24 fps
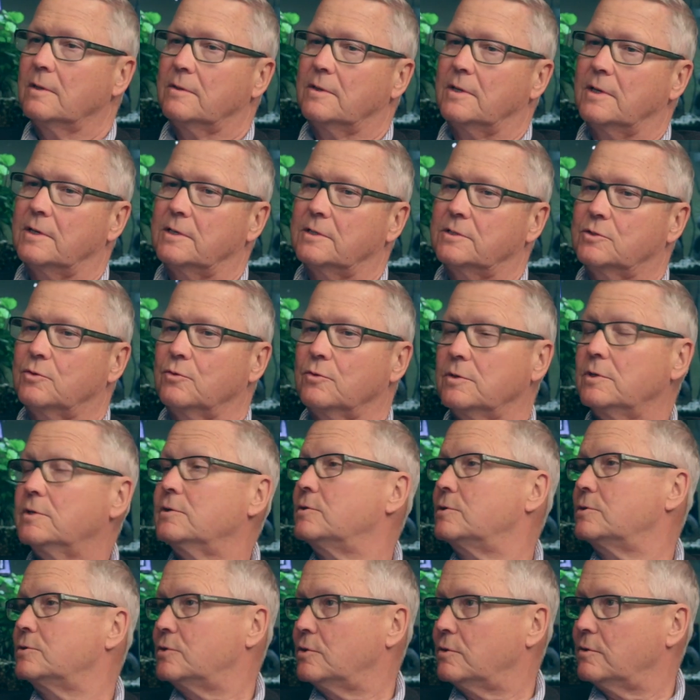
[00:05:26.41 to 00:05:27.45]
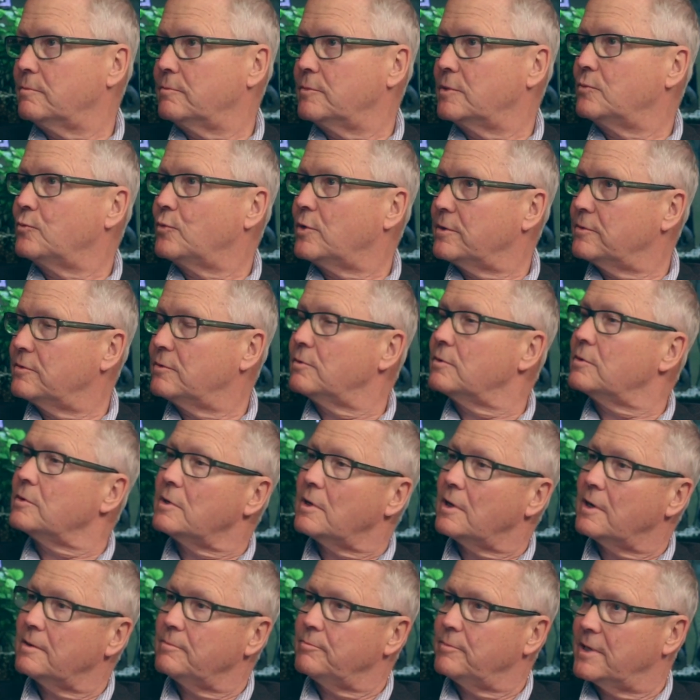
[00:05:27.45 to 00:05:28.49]
that is going to determine whether or
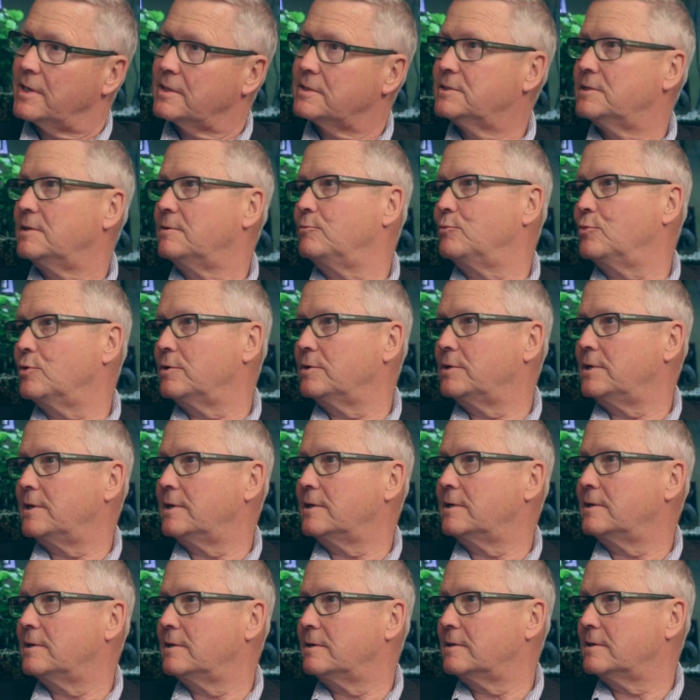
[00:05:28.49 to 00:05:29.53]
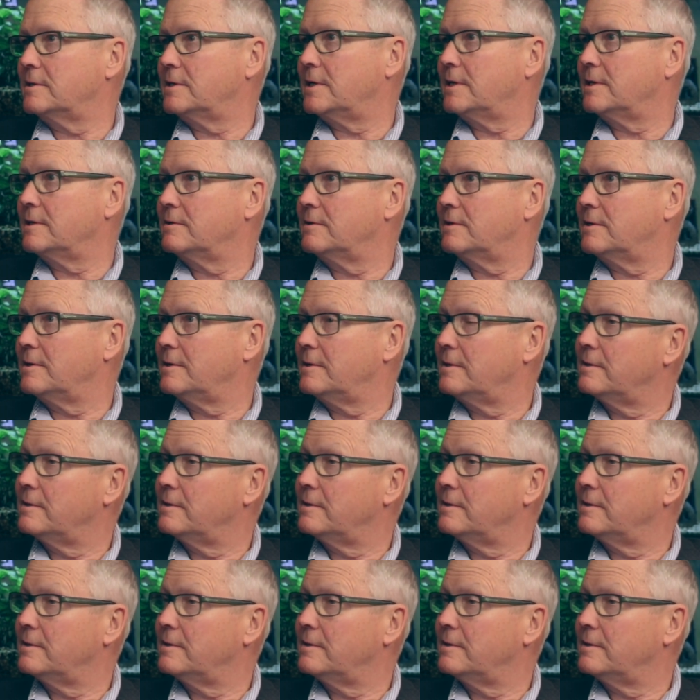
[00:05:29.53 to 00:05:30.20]
not Maxime Bernier can attend